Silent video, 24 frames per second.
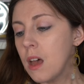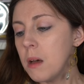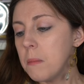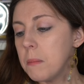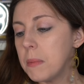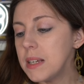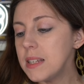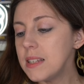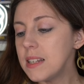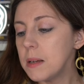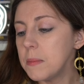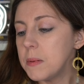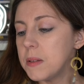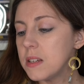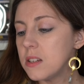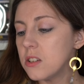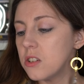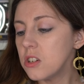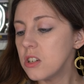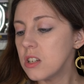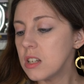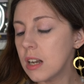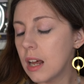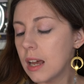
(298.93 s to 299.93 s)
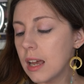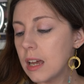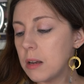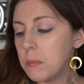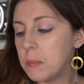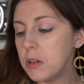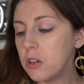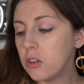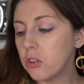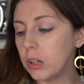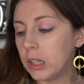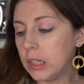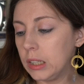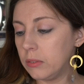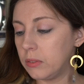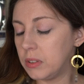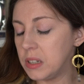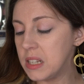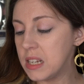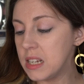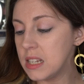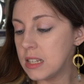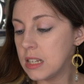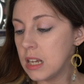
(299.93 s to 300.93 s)
My stepsisters and I had been trained
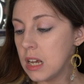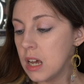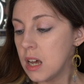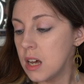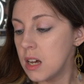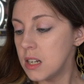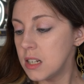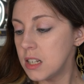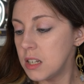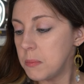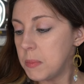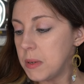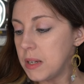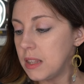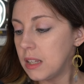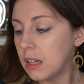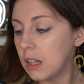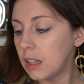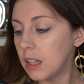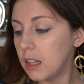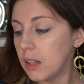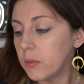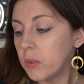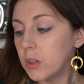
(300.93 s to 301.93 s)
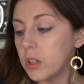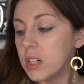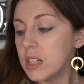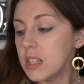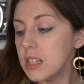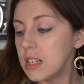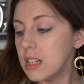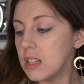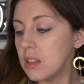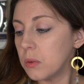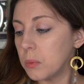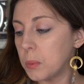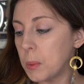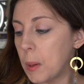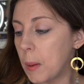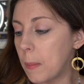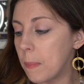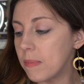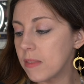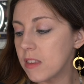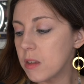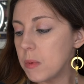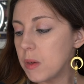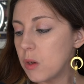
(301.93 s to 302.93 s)
for this, to be the cleverest in the
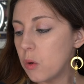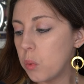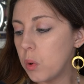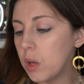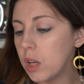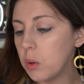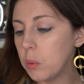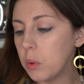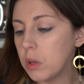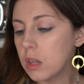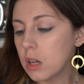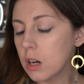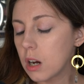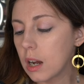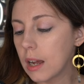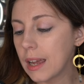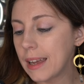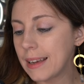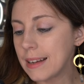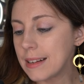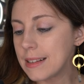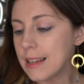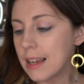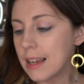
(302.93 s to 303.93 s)
room, to be quick with our hands